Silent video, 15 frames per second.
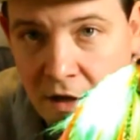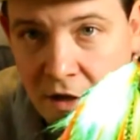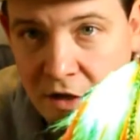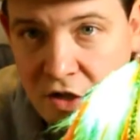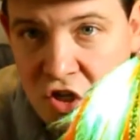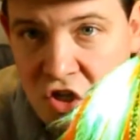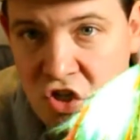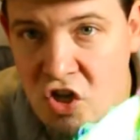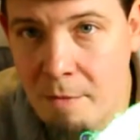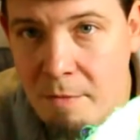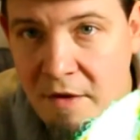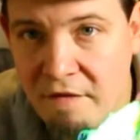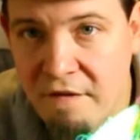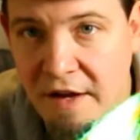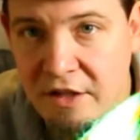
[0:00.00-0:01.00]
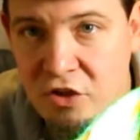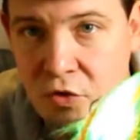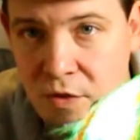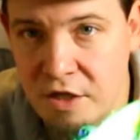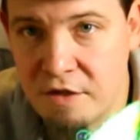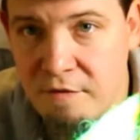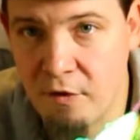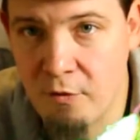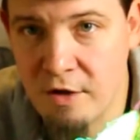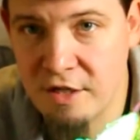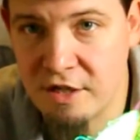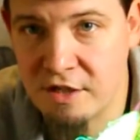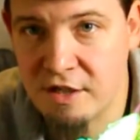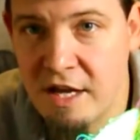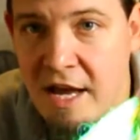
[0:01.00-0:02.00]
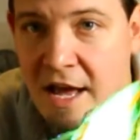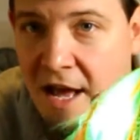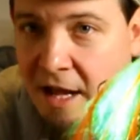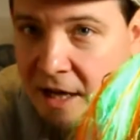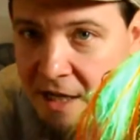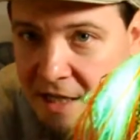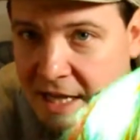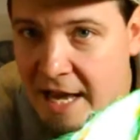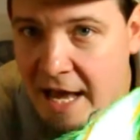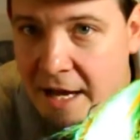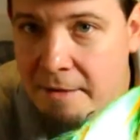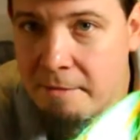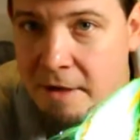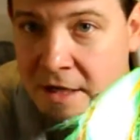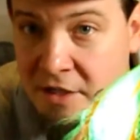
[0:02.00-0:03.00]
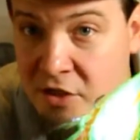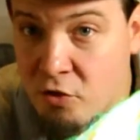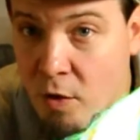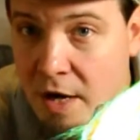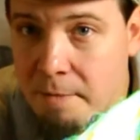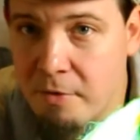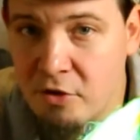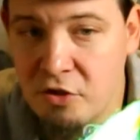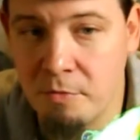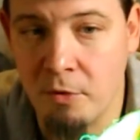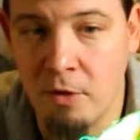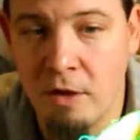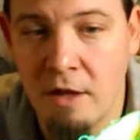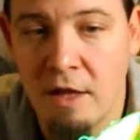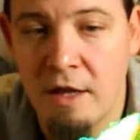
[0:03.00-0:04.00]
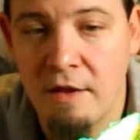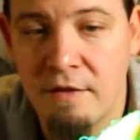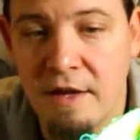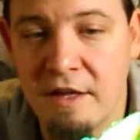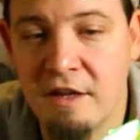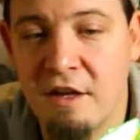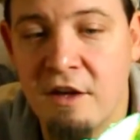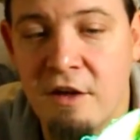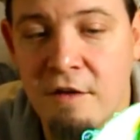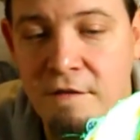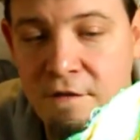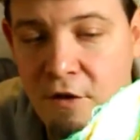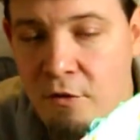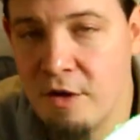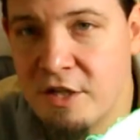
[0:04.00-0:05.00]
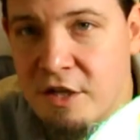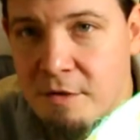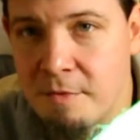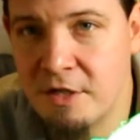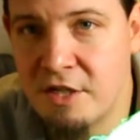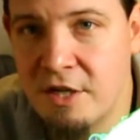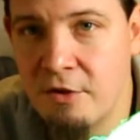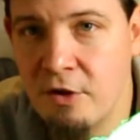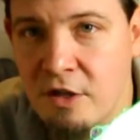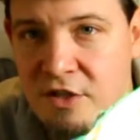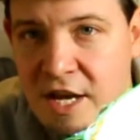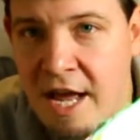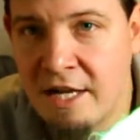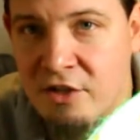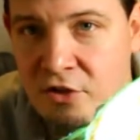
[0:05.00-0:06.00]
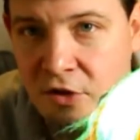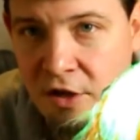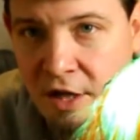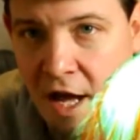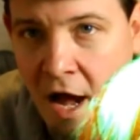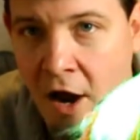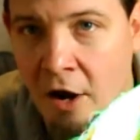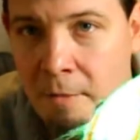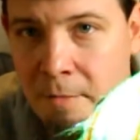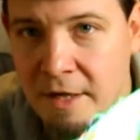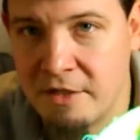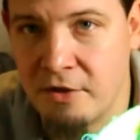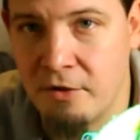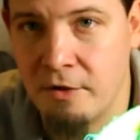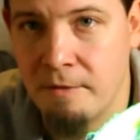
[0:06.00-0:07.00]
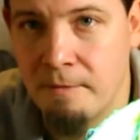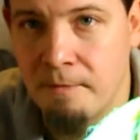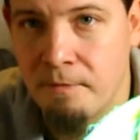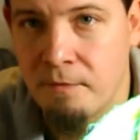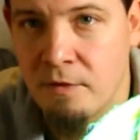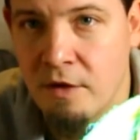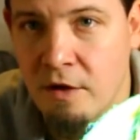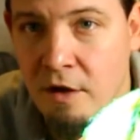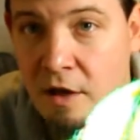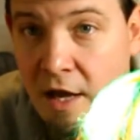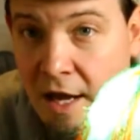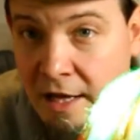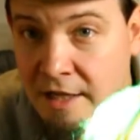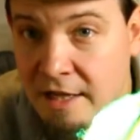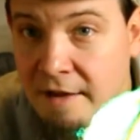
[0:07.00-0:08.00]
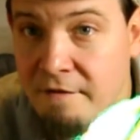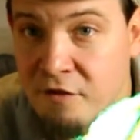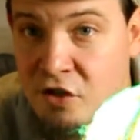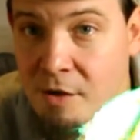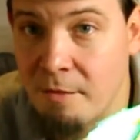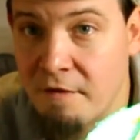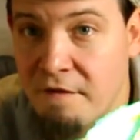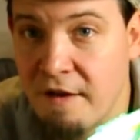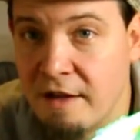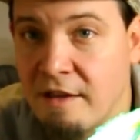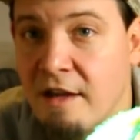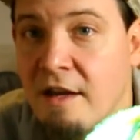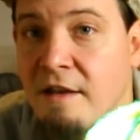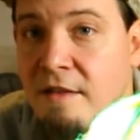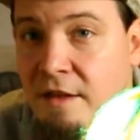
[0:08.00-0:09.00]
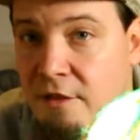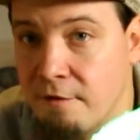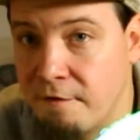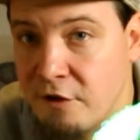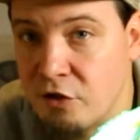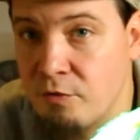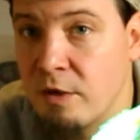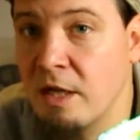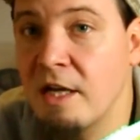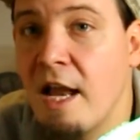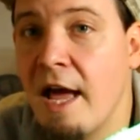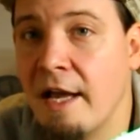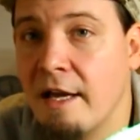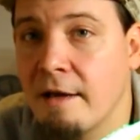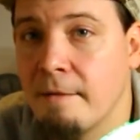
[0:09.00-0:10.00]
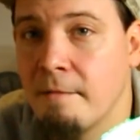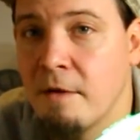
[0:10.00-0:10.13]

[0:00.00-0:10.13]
some effect to this fluorescence, and it's quite possible that fluorescent materials actually are better and give some effect that the fish really like.